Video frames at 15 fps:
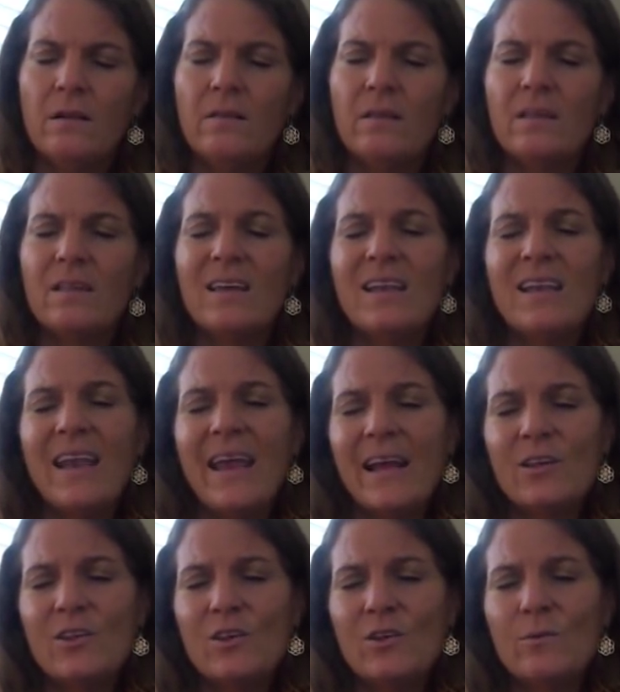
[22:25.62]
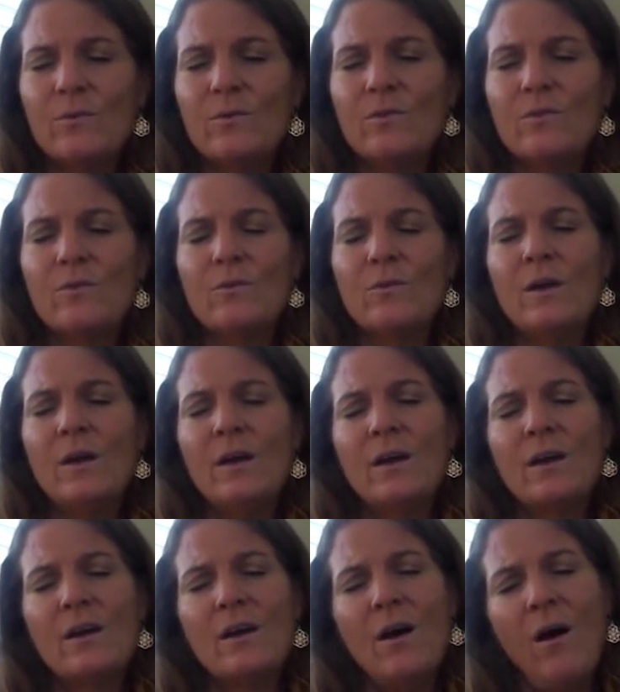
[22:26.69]
This connects you to
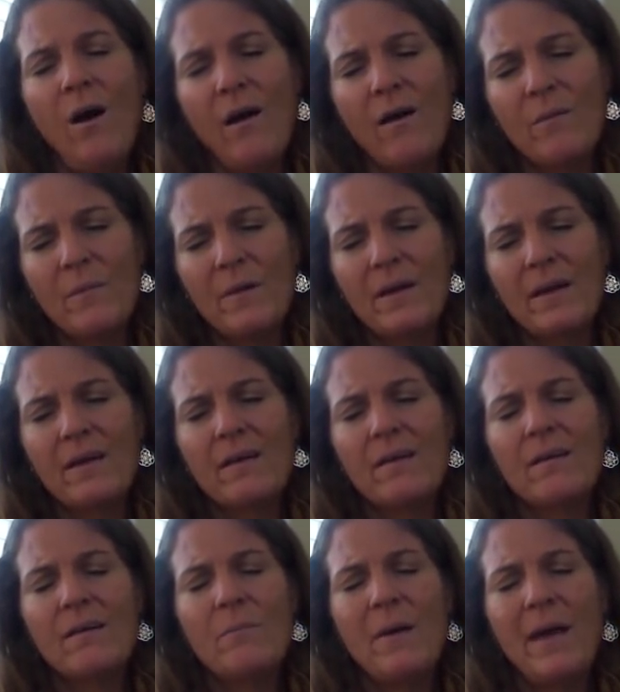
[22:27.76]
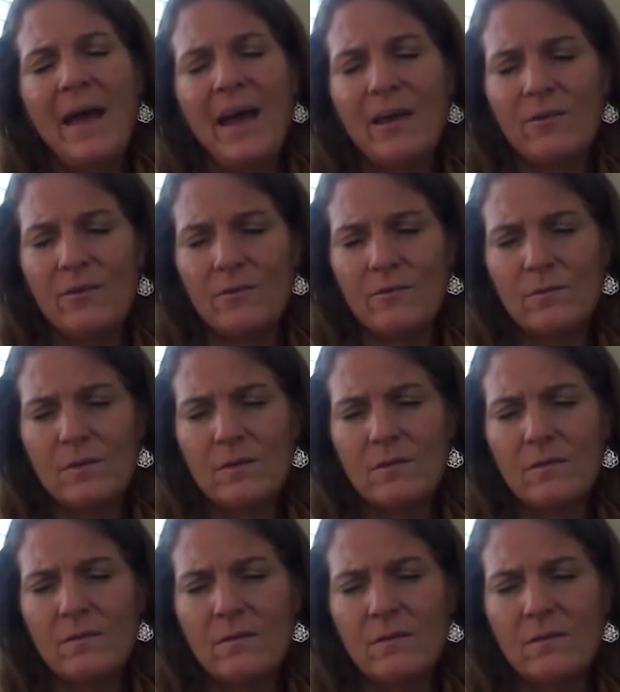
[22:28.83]
karmic patterns